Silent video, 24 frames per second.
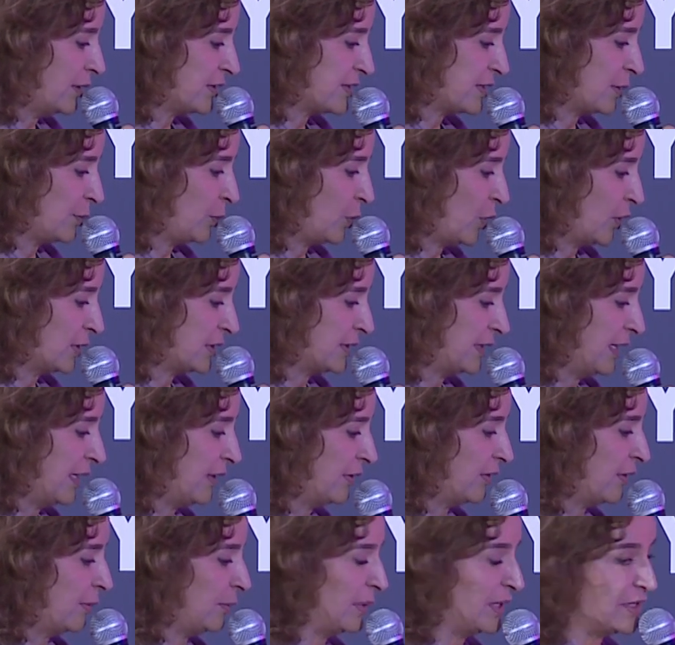supporting
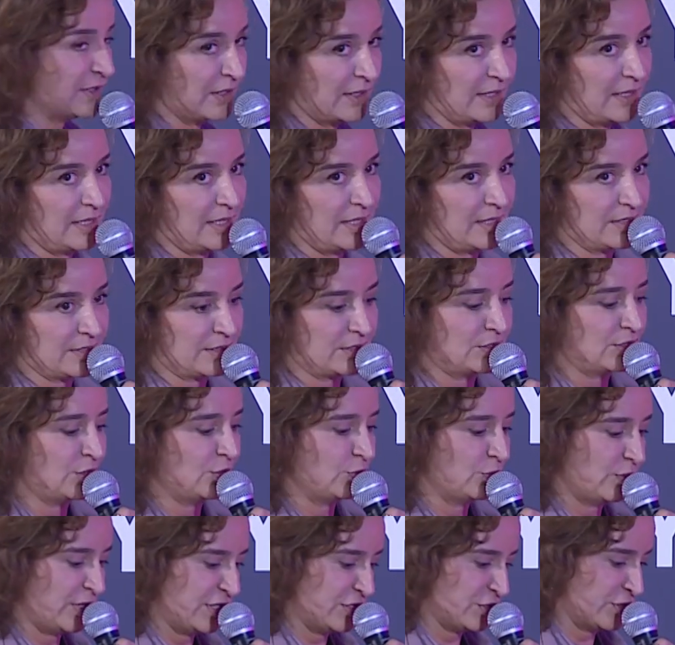the Middle East
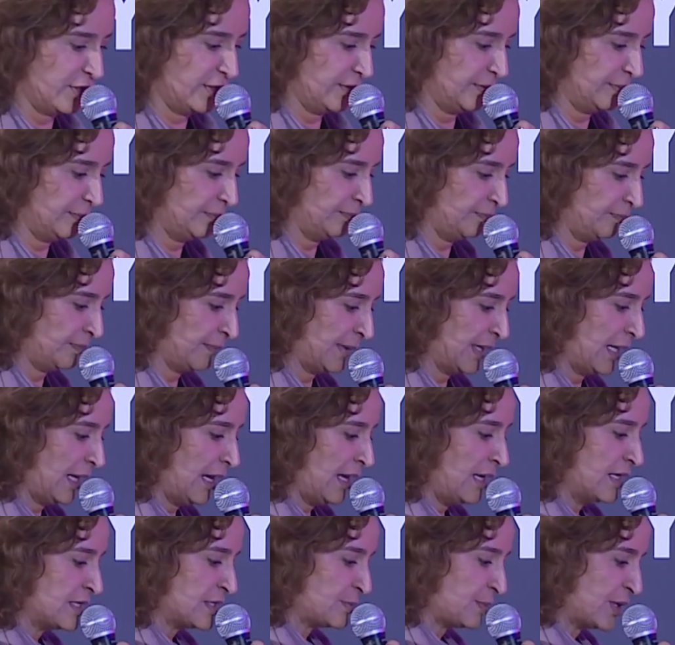region,
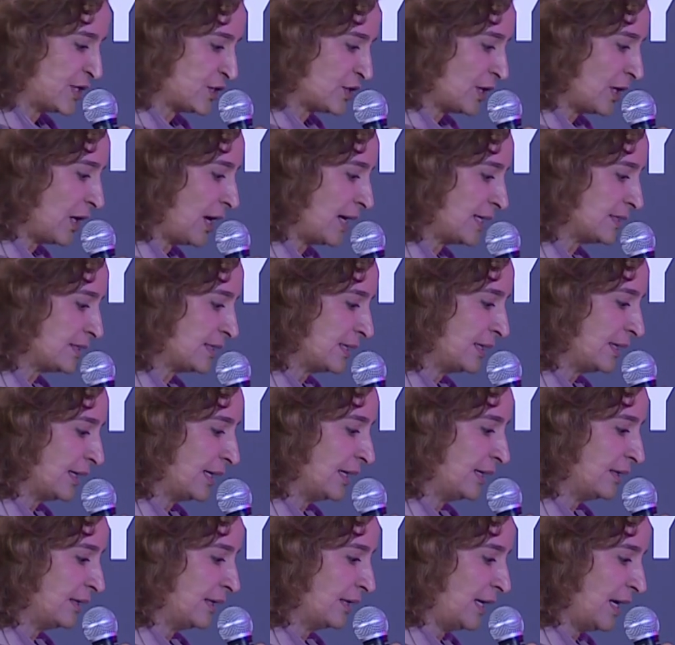specializing
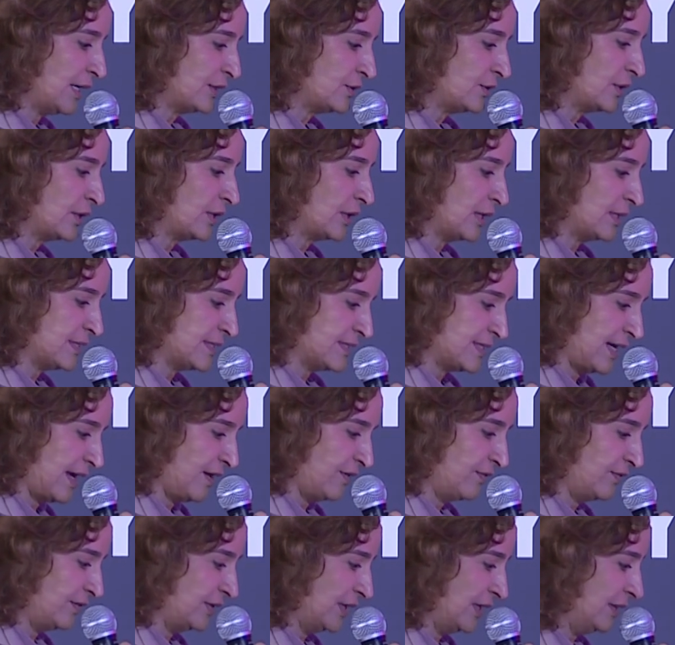in electrical
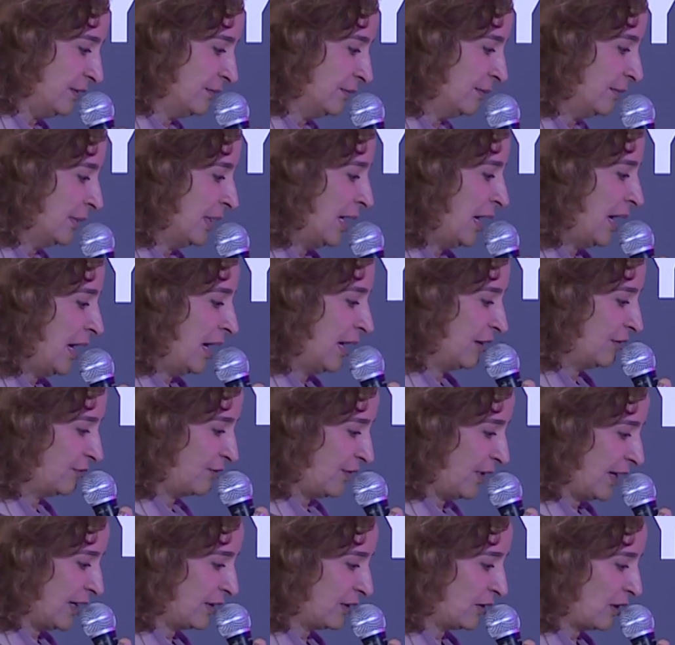safety and
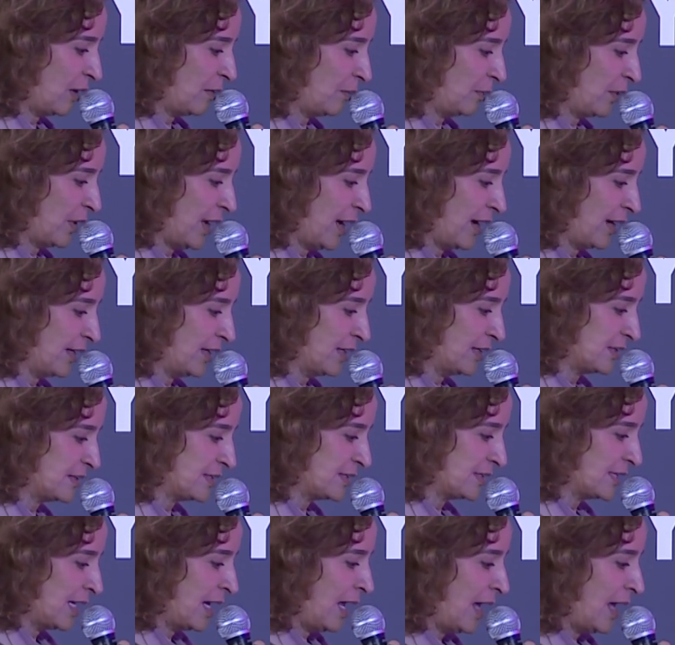fire compliance,